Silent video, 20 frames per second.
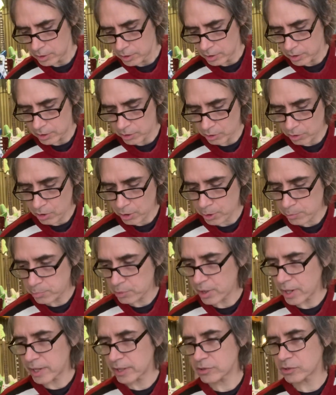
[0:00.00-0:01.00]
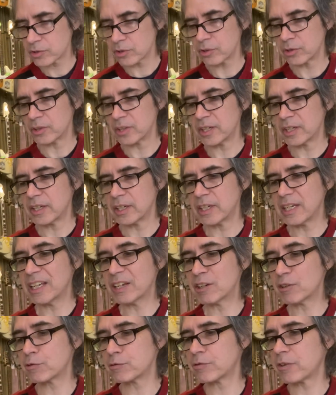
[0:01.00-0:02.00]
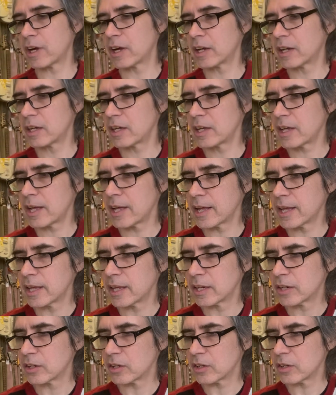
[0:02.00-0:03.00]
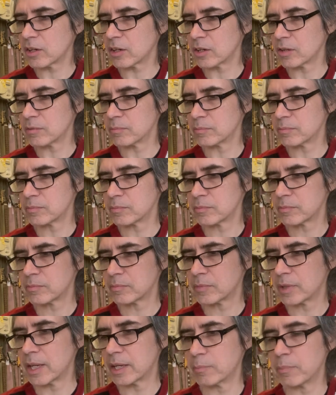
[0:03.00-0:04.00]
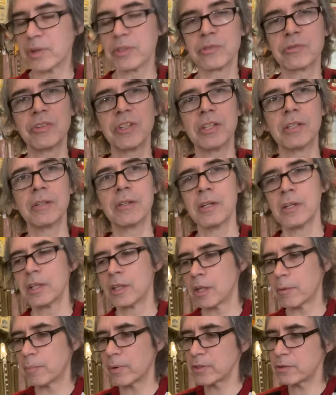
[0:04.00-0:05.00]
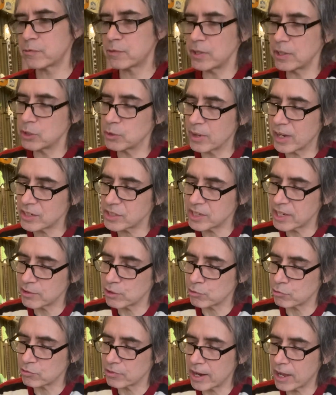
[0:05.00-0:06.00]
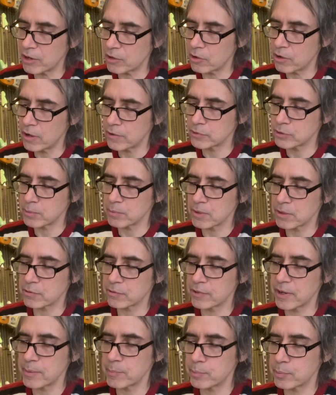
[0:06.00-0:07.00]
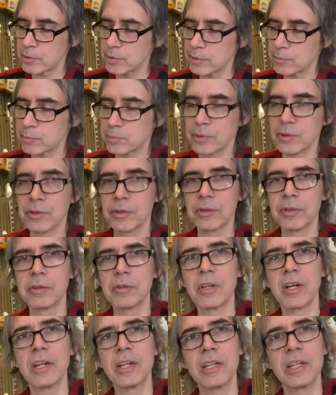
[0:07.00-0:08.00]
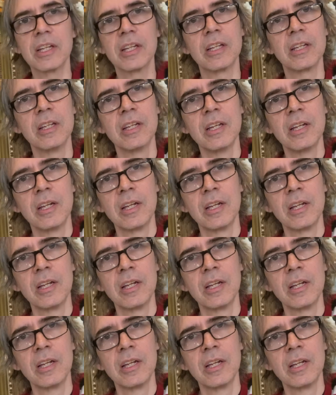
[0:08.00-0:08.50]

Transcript: There are products called Irvana and Buzz Feiten. Now, Buzz Feiten, you actually have to route off some of the fretboard and put the nut in.